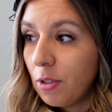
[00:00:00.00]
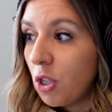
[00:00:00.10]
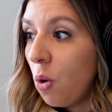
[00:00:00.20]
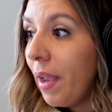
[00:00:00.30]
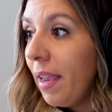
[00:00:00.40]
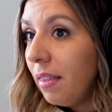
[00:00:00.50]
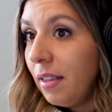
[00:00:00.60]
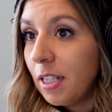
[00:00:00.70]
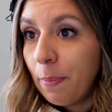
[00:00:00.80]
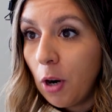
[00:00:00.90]
so in
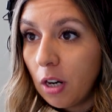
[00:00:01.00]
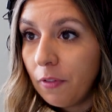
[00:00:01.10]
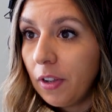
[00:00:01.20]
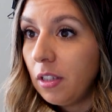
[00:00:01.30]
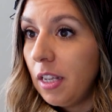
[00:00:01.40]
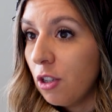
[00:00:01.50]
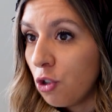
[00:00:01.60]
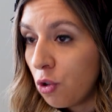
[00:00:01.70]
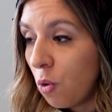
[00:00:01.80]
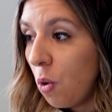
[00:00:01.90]
these perfectly
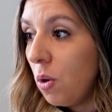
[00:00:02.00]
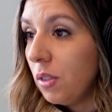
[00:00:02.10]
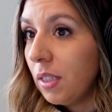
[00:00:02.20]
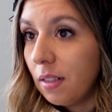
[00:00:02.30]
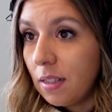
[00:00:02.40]
controlled